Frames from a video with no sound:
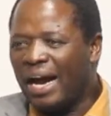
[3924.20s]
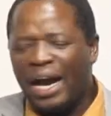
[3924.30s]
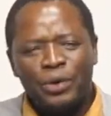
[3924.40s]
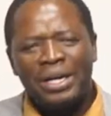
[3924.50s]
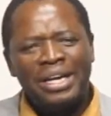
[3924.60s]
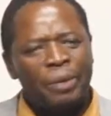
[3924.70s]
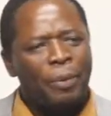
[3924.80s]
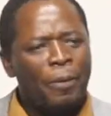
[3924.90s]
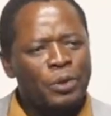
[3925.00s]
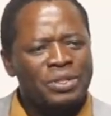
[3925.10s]
I don't need
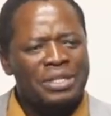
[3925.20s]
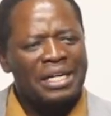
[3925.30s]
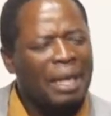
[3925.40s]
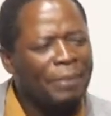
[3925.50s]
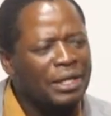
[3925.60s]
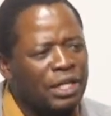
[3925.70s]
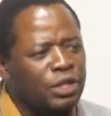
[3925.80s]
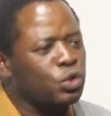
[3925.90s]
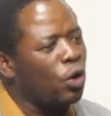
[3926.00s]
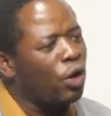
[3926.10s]
people to just come and
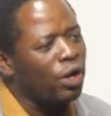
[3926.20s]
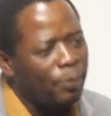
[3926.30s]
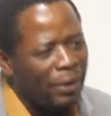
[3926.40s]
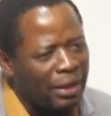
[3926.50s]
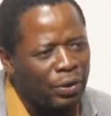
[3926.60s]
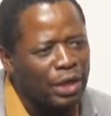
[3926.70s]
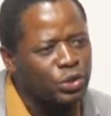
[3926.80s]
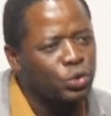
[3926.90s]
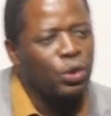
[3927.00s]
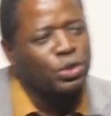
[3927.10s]
say, sorry, Father, God.
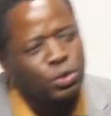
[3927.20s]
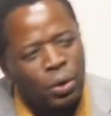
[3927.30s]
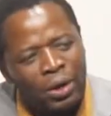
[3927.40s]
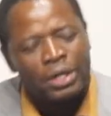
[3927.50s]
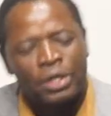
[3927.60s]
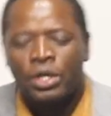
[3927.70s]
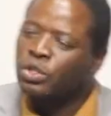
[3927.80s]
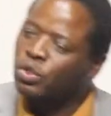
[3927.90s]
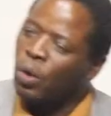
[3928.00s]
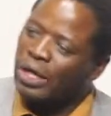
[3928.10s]
so
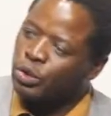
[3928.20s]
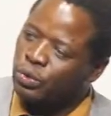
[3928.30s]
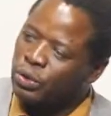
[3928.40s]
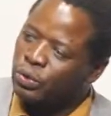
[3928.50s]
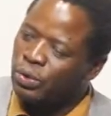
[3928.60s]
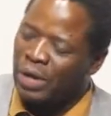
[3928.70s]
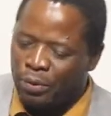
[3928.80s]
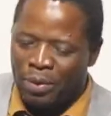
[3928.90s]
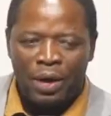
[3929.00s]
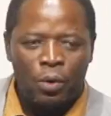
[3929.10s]
sorry. So what should we do?
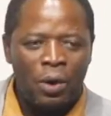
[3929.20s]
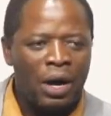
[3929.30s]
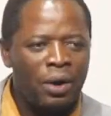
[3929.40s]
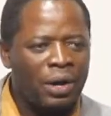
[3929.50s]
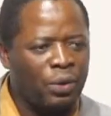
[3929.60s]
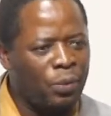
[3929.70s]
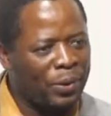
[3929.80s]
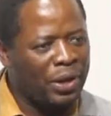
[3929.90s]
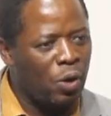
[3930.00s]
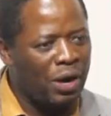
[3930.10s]
Can we make Coca, can we
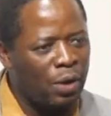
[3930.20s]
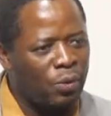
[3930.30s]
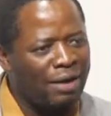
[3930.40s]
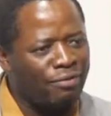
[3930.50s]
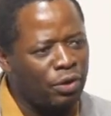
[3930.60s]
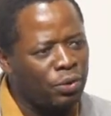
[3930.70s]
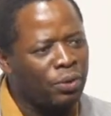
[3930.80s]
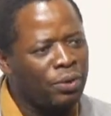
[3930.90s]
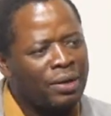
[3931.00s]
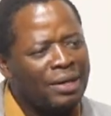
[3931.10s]
bring Coca-Cola for you?
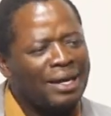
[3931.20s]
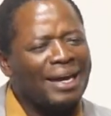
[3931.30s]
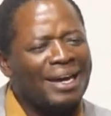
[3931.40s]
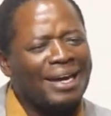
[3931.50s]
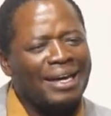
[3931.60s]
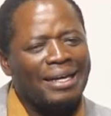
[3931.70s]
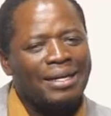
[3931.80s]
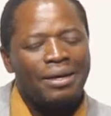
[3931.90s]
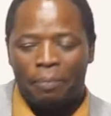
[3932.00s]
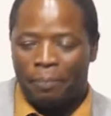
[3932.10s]

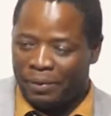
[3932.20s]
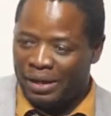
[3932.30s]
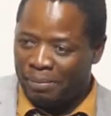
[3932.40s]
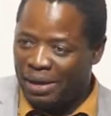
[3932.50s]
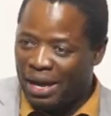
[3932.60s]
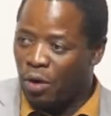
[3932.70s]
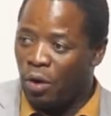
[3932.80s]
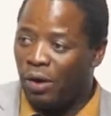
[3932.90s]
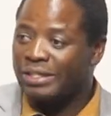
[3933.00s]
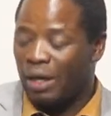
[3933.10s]
Bring me a
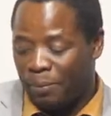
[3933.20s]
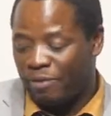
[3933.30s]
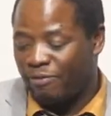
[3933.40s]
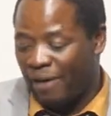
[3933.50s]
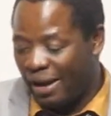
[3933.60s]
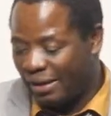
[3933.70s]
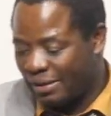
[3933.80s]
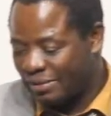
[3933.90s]
quart, I'll be fine.